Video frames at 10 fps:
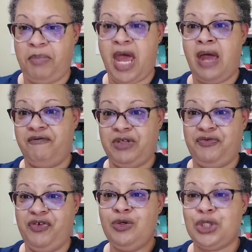
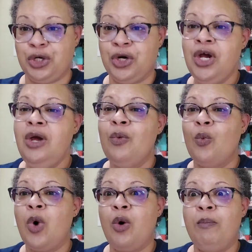past future
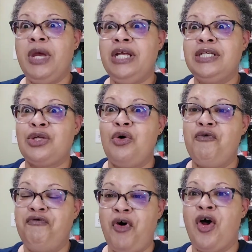won't be
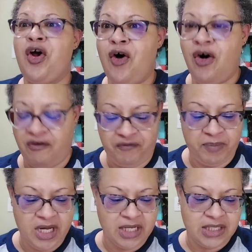so far off
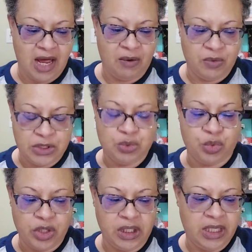because I was
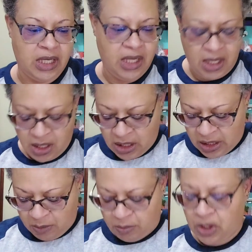really
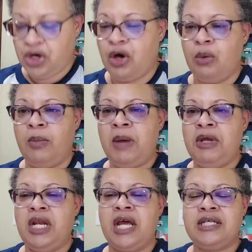you know,
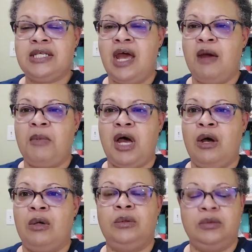maybe next time
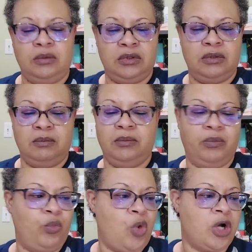I'll
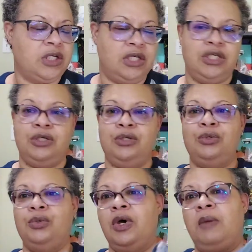work to
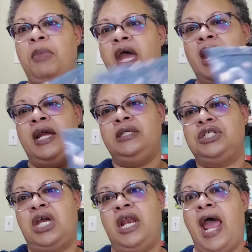do a
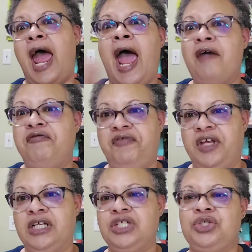page and a half
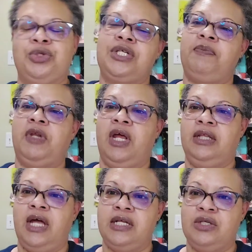finish or something
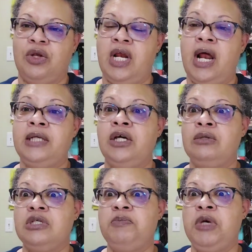like that so that I
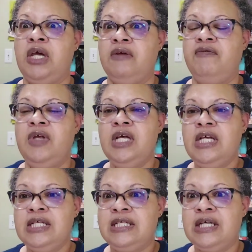don't spend
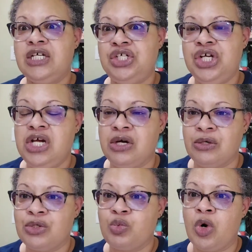six
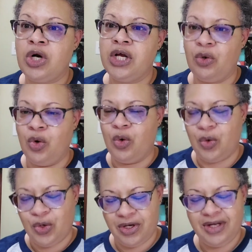years working
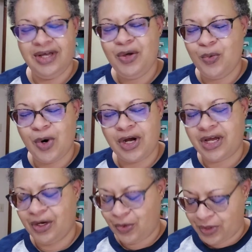on
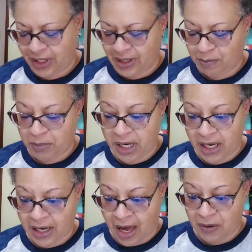working on it
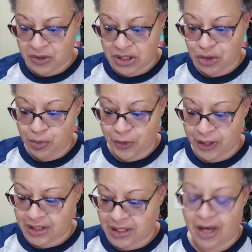but I was super
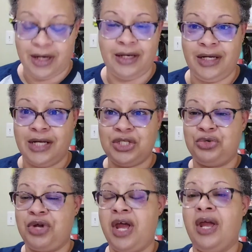excited
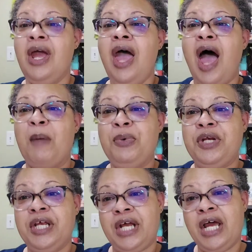yesterday I
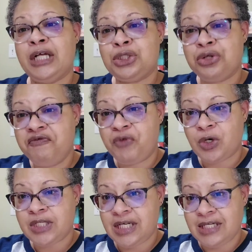put in
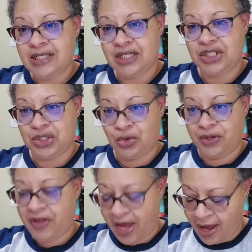114 stitches
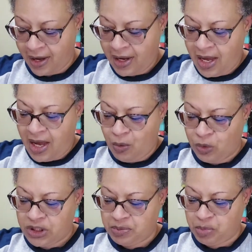on that
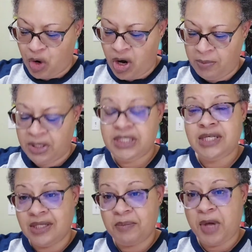which brought me
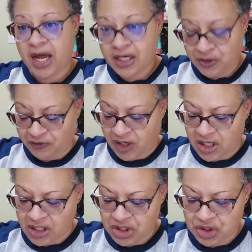to the page
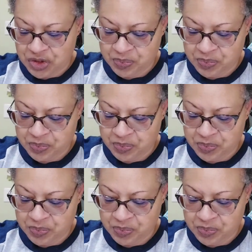finish